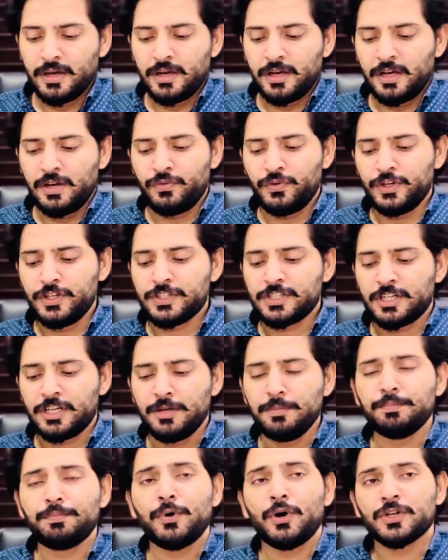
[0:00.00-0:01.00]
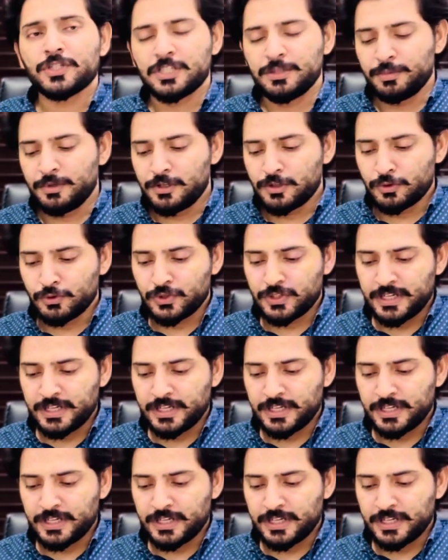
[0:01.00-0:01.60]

it is impossible to